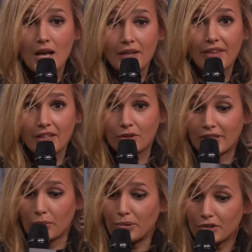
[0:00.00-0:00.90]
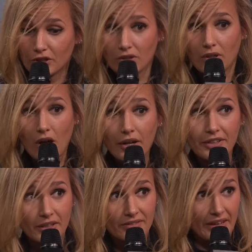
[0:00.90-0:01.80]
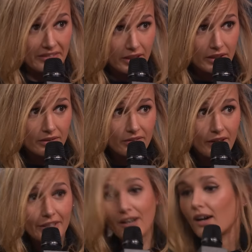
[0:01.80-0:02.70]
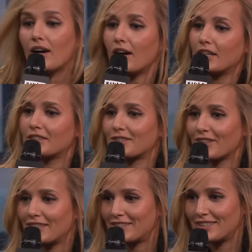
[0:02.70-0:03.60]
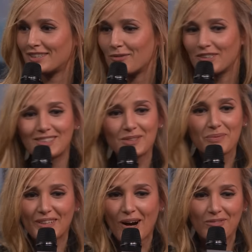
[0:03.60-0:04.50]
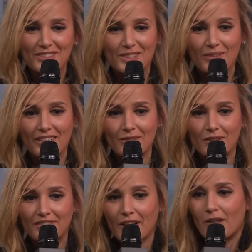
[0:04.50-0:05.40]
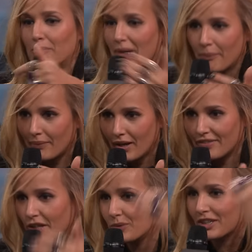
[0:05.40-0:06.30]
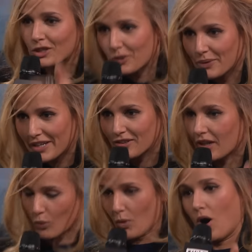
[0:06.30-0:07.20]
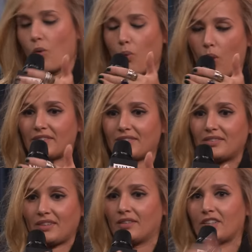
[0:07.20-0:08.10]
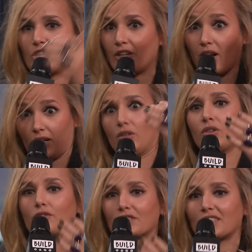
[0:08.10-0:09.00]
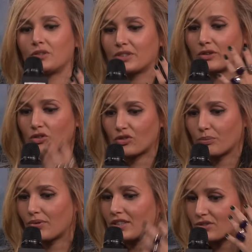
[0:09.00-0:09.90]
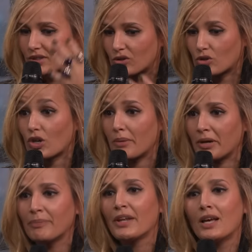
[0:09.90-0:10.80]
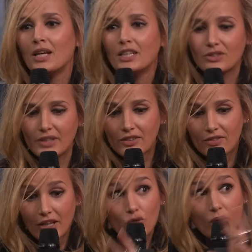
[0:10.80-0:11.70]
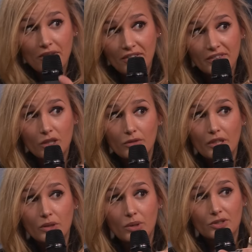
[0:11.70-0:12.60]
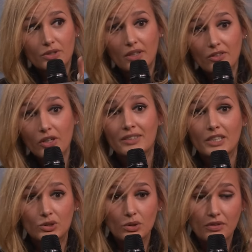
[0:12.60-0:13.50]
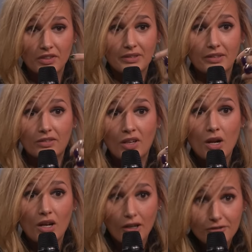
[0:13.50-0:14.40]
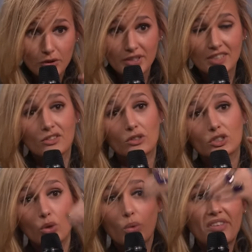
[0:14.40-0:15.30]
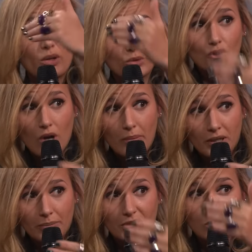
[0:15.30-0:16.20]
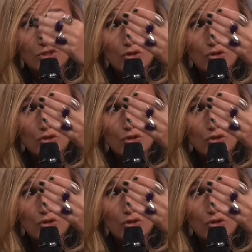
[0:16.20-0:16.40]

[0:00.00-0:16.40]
then you can put your audience at ease, like, ah, oh, it's a nice scene, I'm like super comfortable and everything, and then bam. And then you can create like, whoa, what's this sensation? And like all of a sudden you get the surprise, you get the drama. So that's that's why I think they go very well together. And I do think that laughter does not go without drama, because